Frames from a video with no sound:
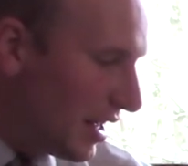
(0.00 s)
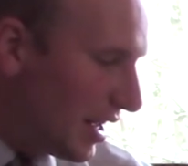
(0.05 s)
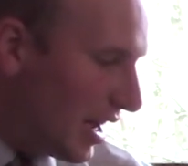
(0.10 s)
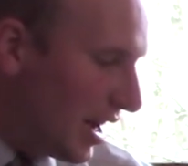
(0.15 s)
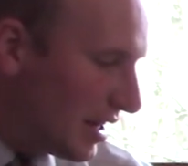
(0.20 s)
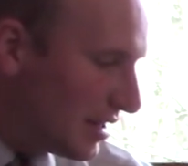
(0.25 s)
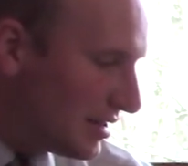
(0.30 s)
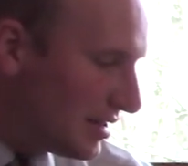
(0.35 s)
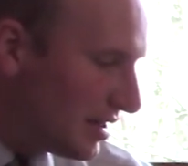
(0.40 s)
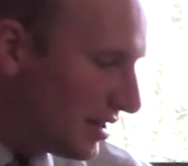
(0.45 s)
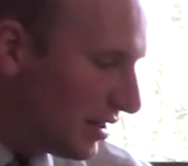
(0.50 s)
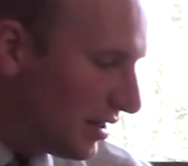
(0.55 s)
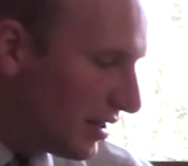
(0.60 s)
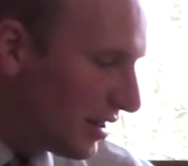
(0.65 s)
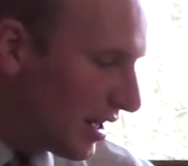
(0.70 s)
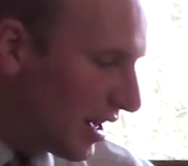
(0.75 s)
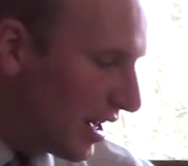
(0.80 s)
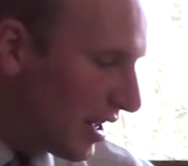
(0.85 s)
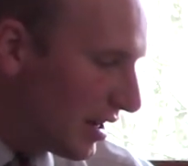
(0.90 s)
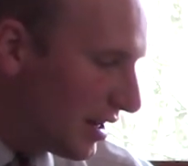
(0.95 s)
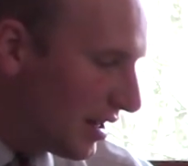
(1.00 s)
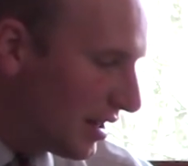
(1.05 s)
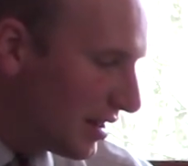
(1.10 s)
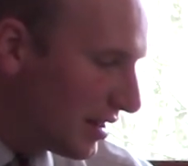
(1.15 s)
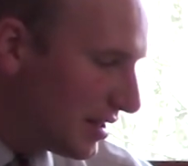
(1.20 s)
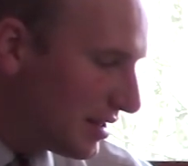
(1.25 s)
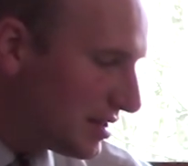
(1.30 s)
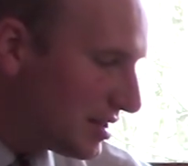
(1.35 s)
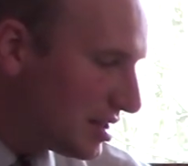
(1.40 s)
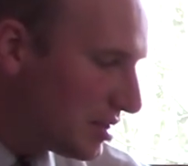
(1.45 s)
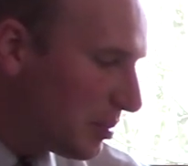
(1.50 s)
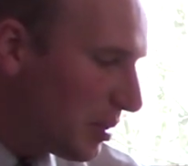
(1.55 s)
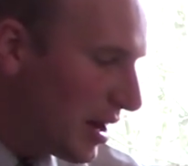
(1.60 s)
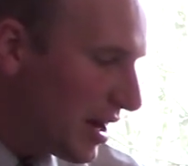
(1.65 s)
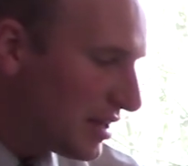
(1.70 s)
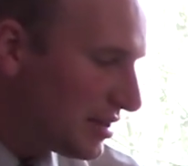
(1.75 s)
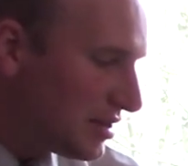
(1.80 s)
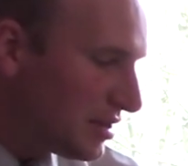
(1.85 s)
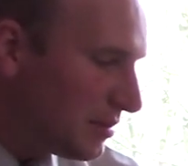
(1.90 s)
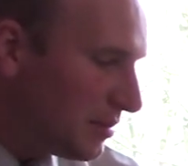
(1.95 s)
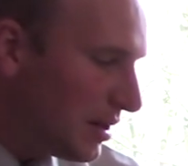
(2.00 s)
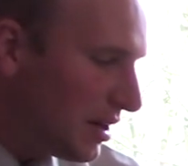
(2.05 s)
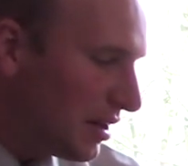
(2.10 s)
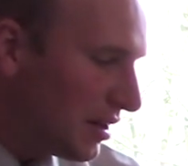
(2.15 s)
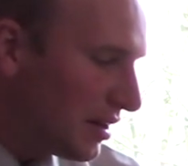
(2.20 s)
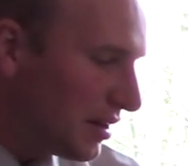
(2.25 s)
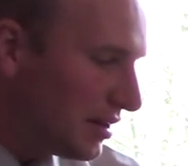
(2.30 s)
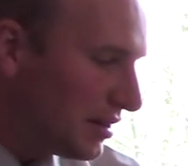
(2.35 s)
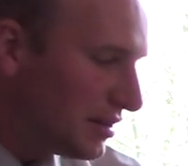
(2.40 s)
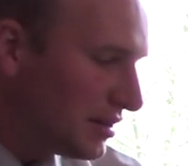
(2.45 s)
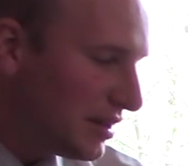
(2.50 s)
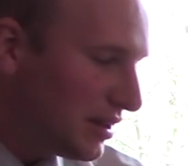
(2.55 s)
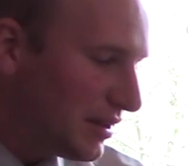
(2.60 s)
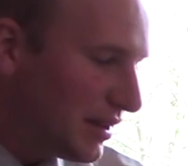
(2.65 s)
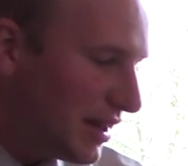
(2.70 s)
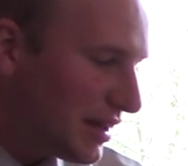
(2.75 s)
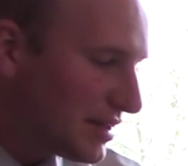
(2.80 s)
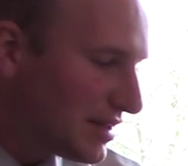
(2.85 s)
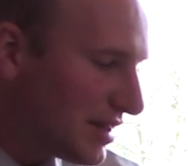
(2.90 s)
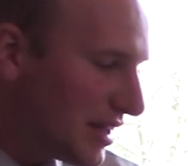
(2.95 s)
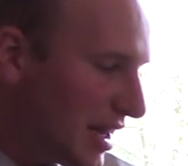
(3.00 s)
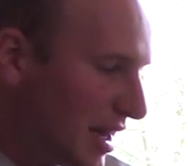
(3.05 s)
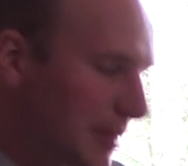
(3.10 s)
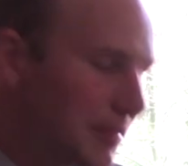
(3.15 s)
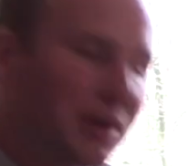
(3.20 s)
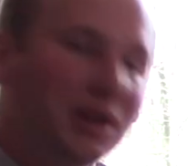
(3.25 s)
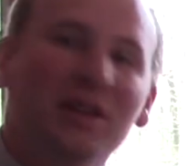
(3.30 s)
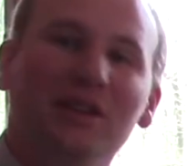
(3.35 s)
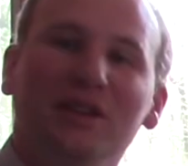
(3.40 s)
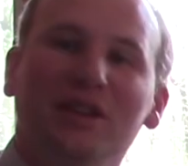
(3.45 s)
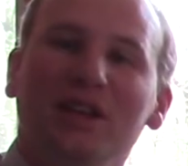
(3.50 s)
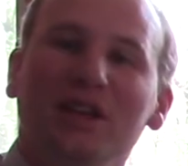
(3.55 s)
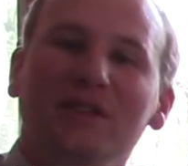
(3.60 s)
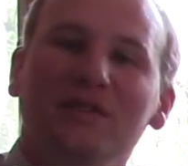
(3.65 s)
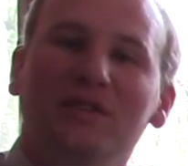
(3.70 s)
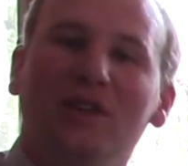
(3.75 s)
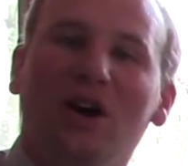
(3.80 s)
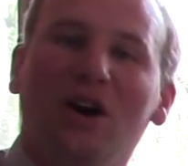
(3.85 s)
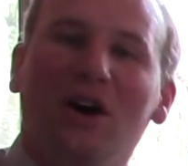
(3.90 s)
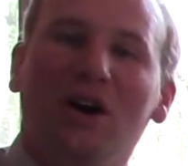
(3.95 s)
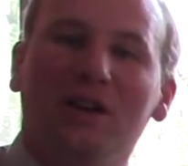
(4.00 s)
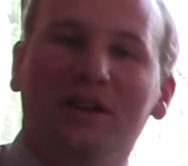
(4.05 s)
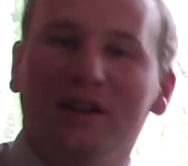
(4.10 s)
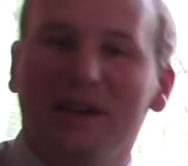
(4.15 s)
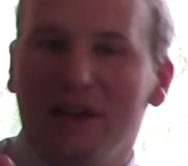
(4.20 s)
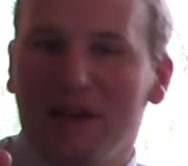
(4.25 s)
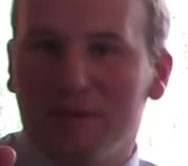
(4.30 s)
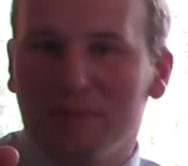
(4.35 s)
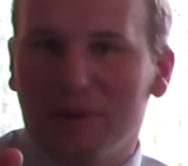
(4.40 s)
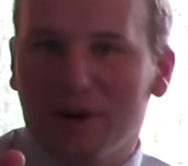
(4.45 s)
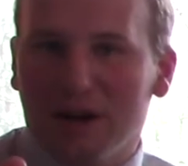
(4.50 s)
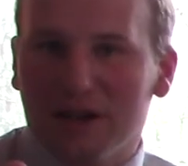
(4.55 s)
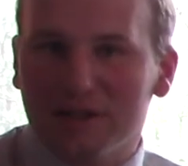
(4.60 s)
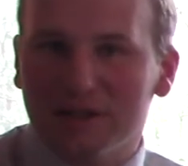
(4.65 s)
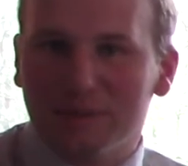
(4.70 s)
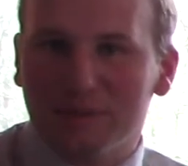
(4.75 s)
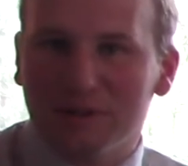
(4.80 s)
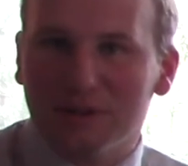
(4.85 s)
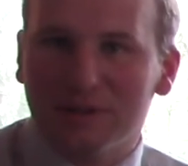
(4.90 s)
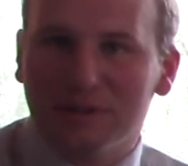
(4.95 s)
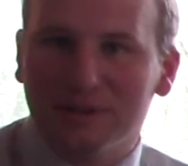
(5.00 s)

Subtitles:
Until then, this is Pastor Miller. Till next time, live long and prosper.